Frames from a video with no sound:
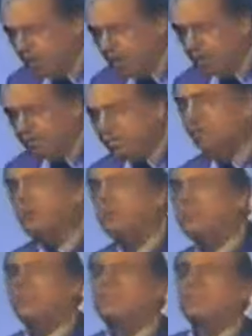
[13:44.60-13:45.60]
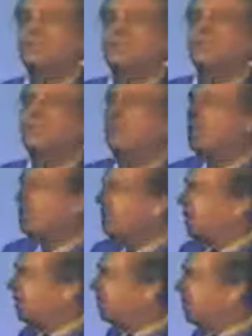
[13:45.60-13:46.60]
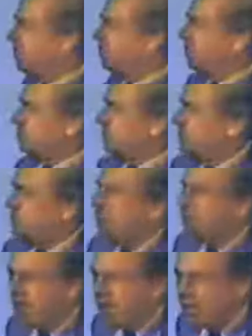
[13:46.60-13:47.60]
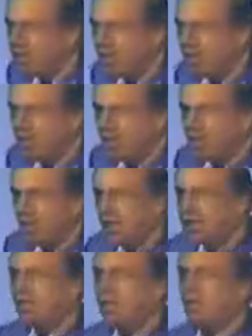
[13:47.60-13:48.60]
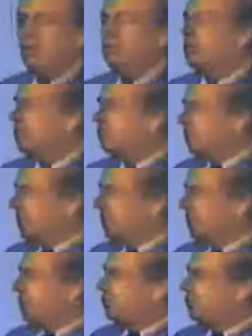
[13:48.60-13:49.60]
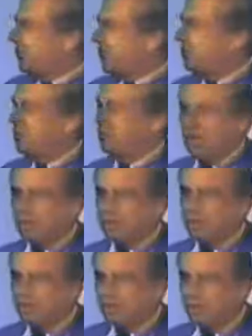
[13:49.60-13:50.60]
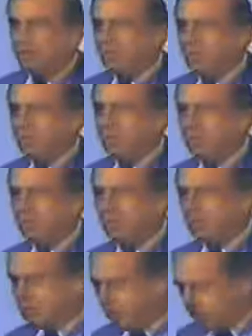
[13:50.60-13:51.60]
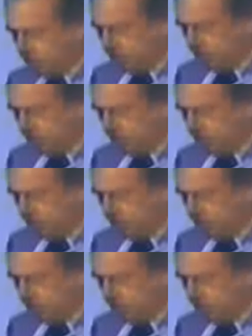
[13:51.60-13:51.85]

ever mentioned the uncomfortable fact that he was the one who saved the Bolshevik revolution from